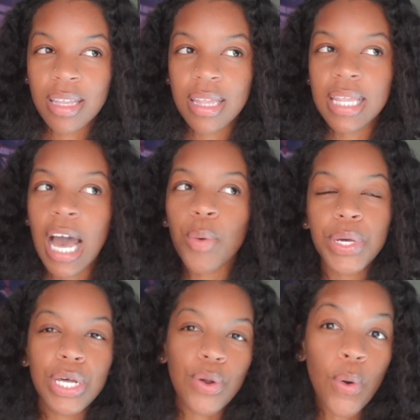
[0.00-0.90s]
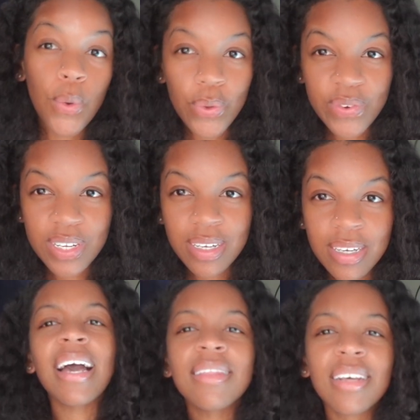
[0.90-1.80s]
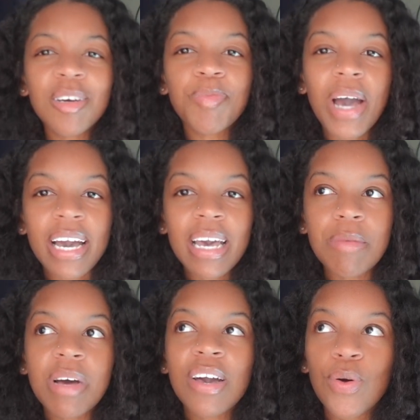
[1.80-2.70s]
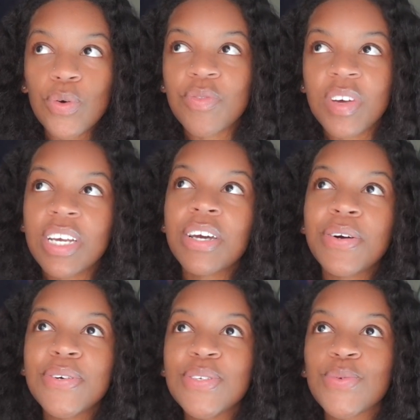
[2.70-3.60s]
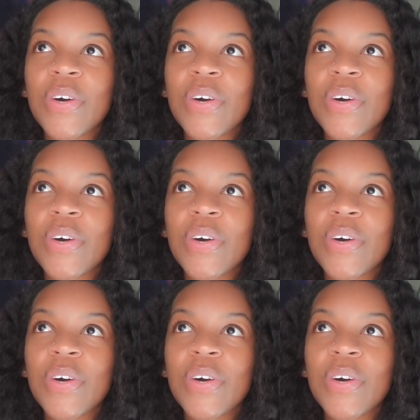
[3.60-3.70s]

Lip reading: That would get old. I look back at my old videos,